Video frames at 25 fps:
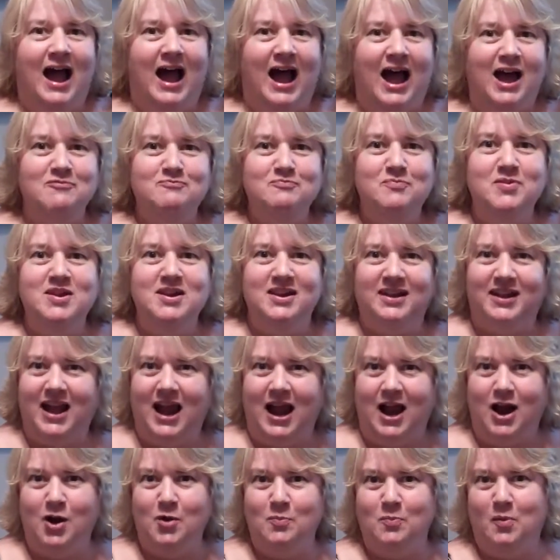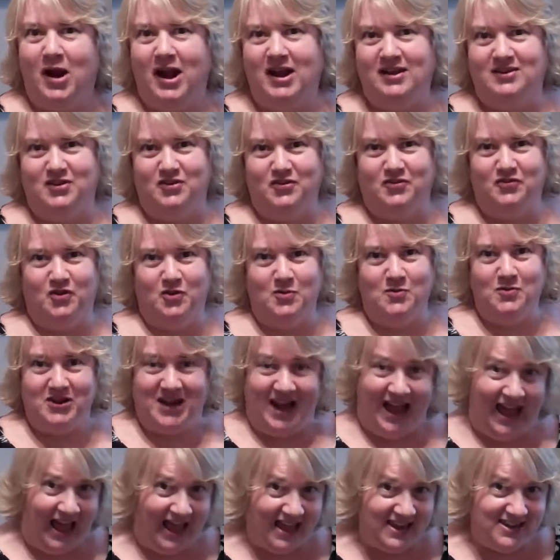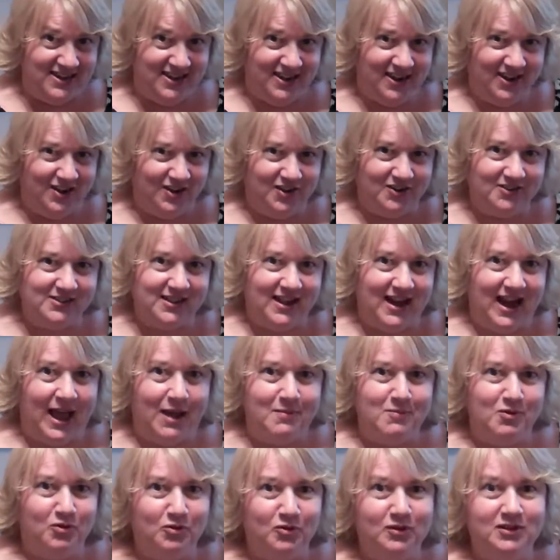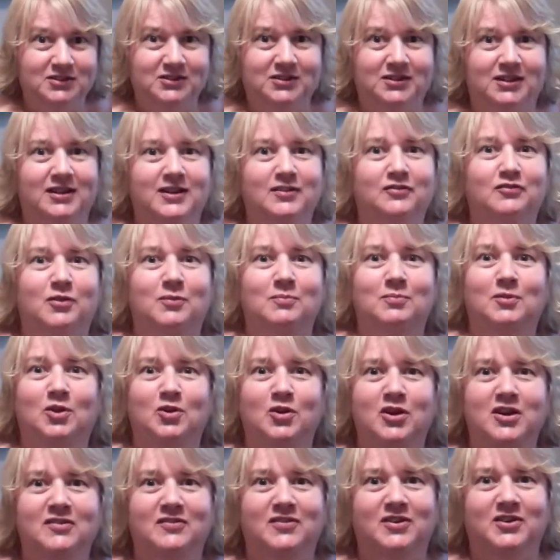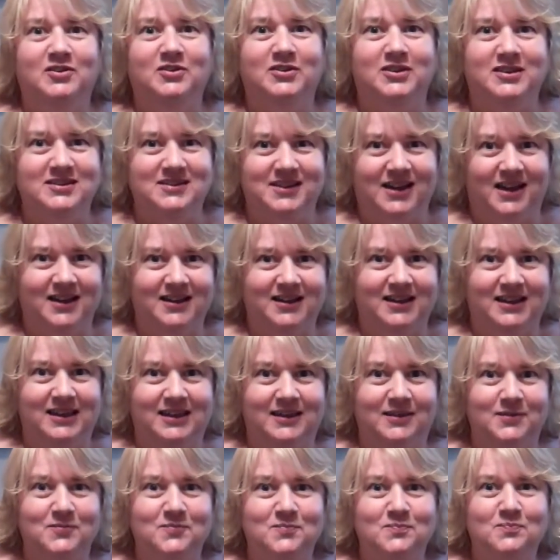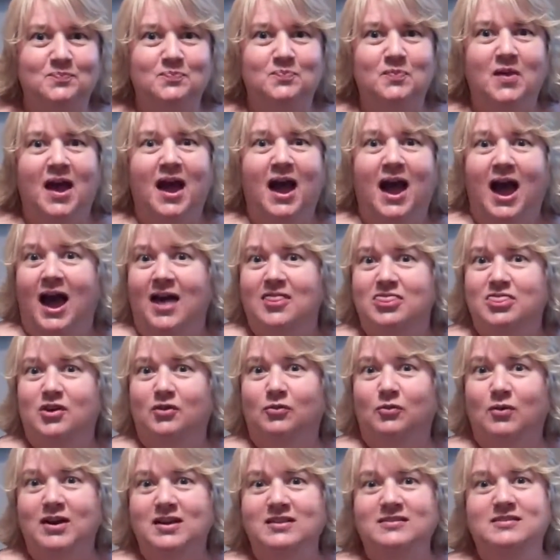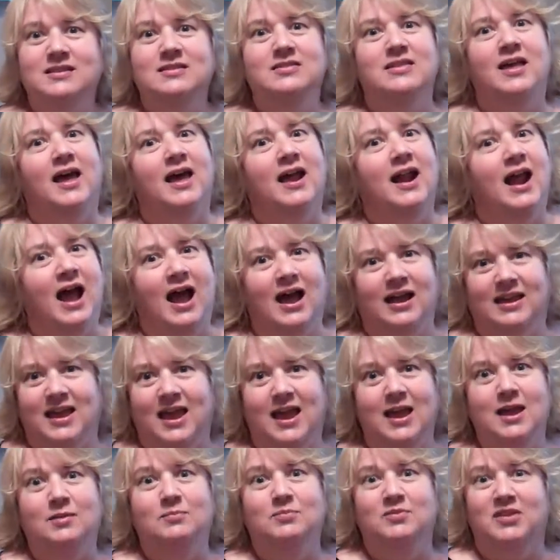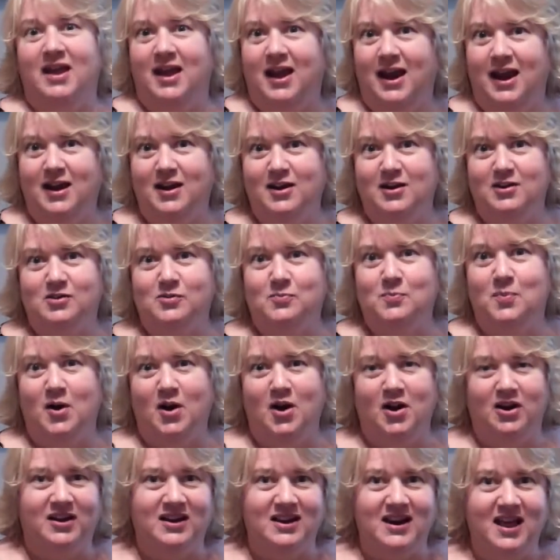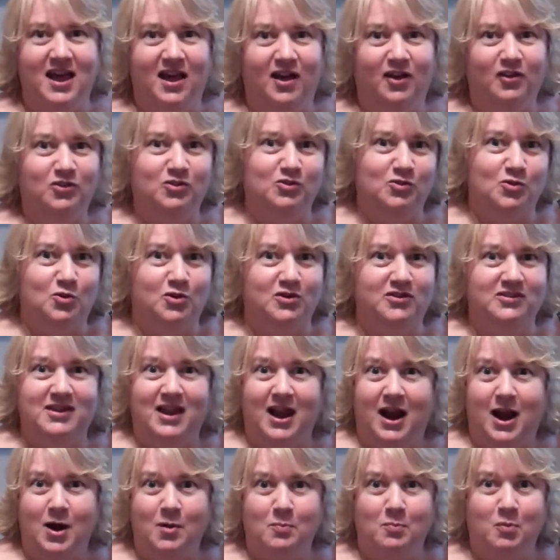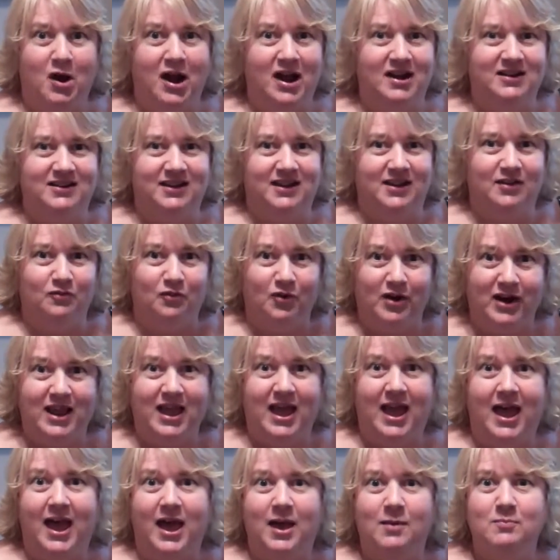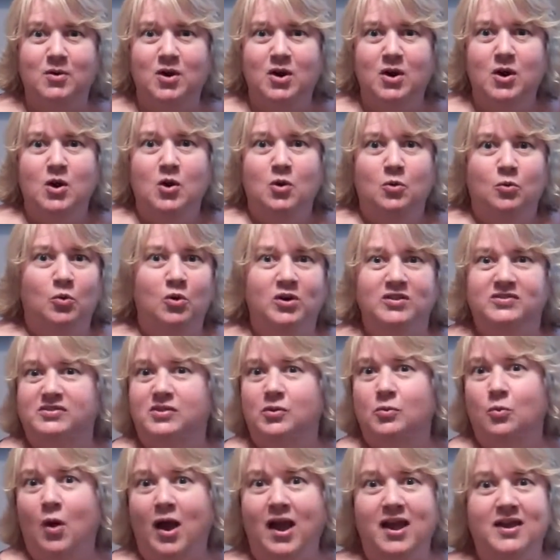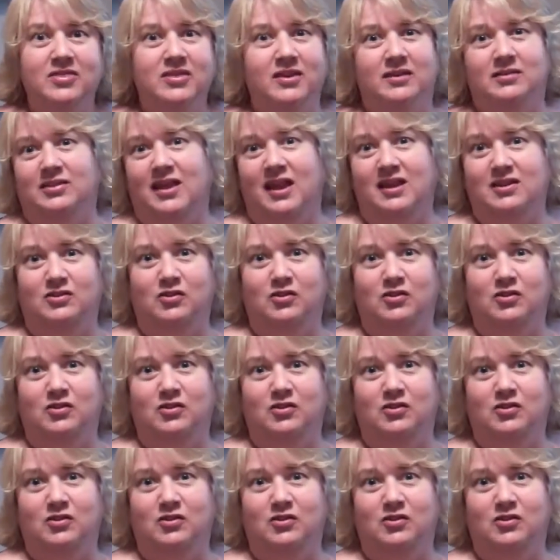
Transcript: I've been a chiropractor for 9 years and I'm originally from Louisville, Kentucky. The reason that I came to Harrodsburg and Health Source Chiropractic and Rehab was the way that